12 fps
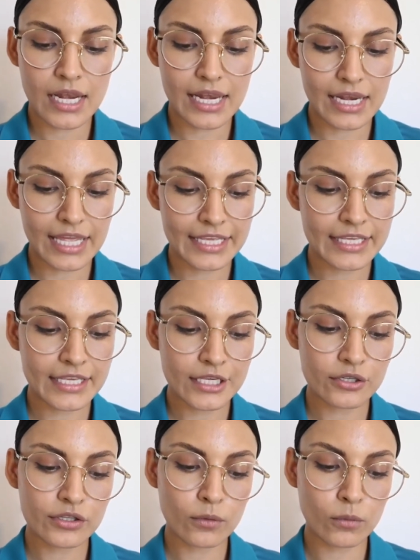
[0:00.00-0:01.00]
like
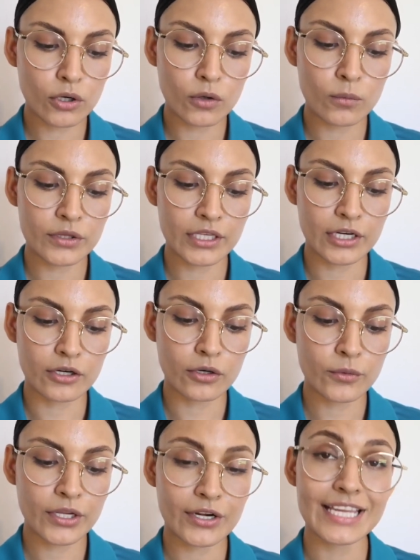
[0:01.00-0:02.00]
heal the world with her
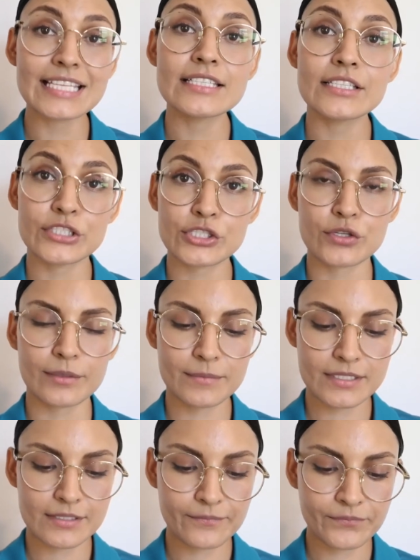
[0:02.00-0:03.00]
own crazy
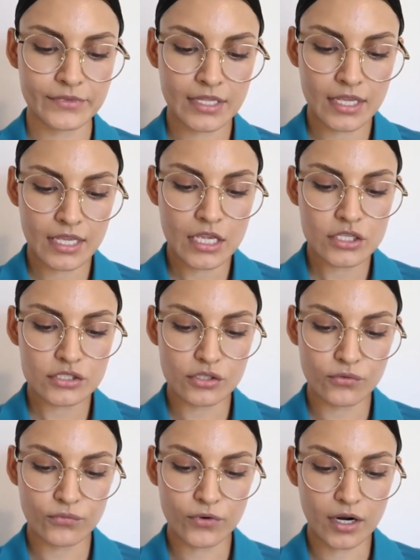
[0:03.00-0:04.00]
strips.
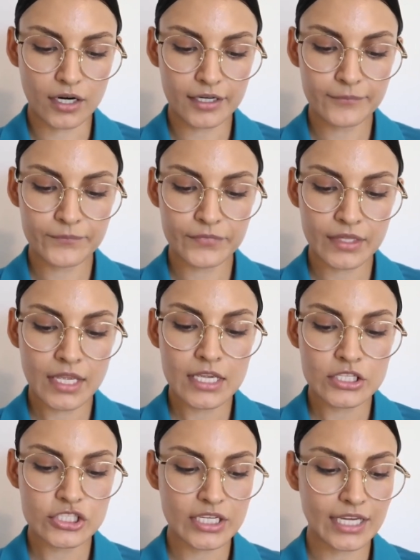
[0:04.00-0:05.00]
So far,
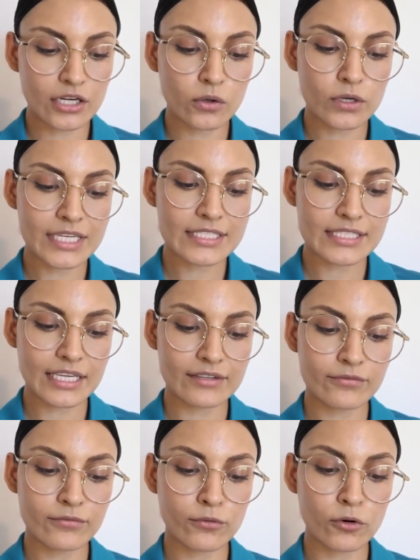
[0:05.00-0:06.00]
she had only
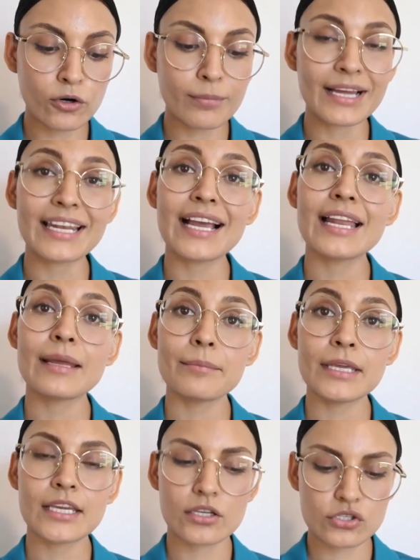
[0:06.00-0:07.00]
saved 4 banana
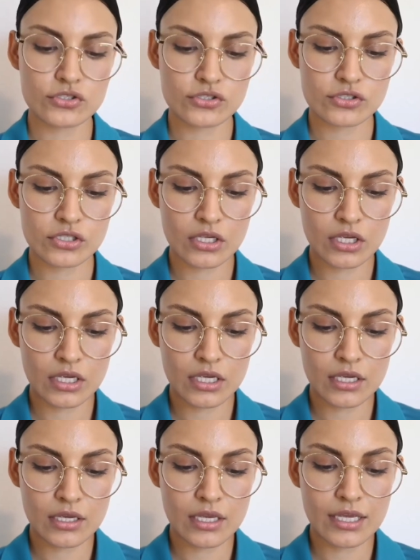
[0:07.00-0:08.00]
peels,
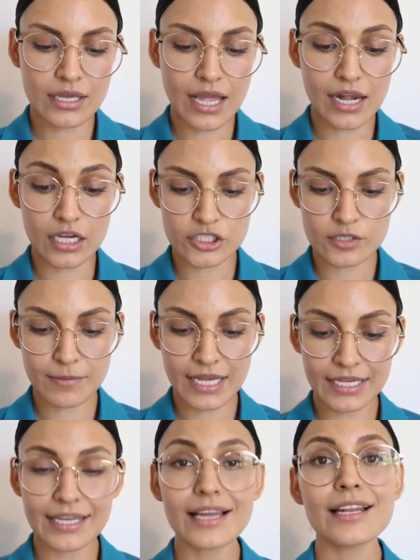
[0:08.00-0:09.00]
a lunch
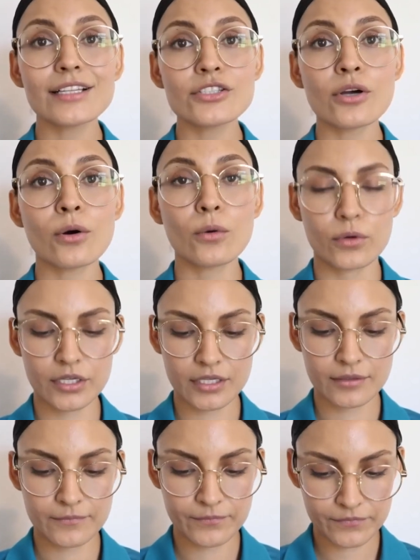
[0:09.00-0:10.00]
bag, and a toad.
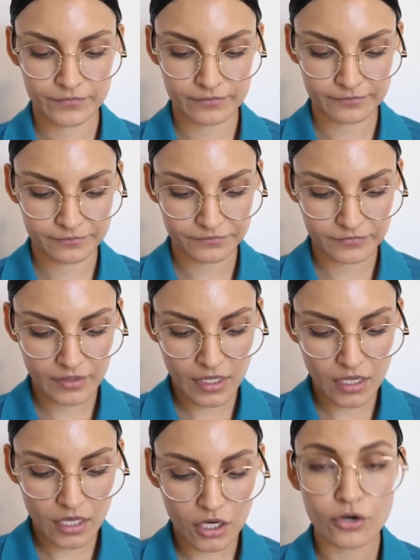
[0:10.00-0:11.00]

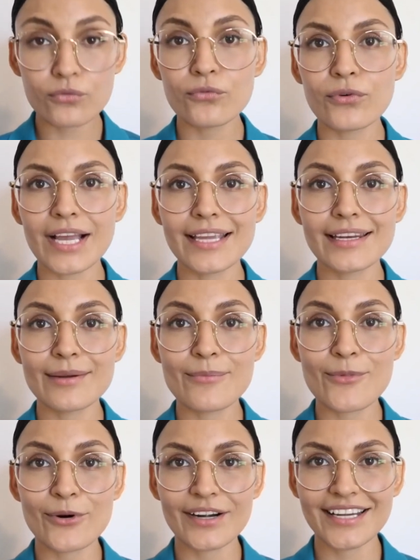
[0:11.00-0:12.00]
On Friday
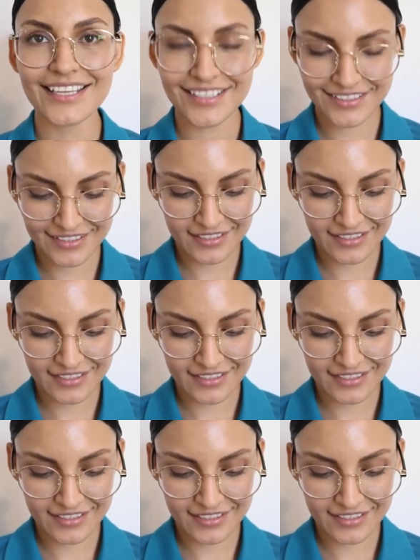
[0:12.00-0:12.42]
morning,